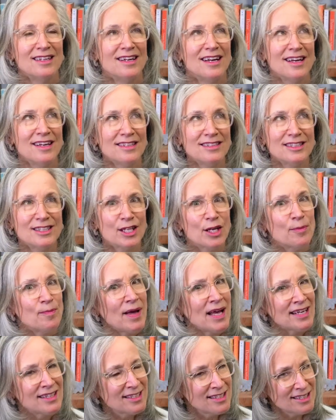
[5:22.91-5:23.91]
And
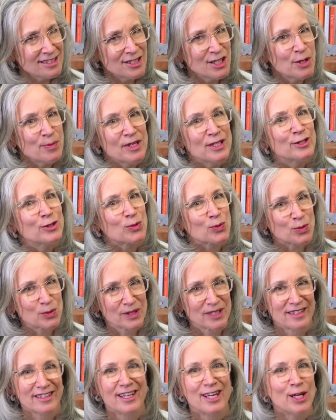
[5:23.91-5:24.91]
magnesium is
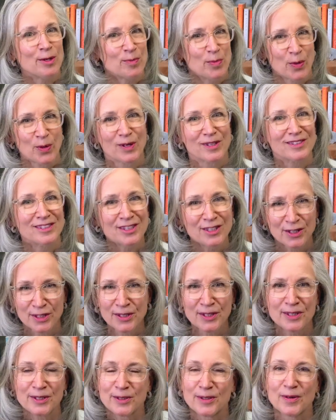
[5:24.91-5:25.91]
really important
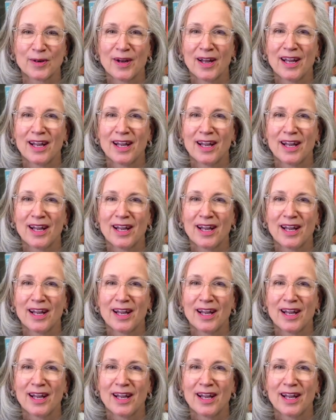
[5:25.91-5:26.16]
too.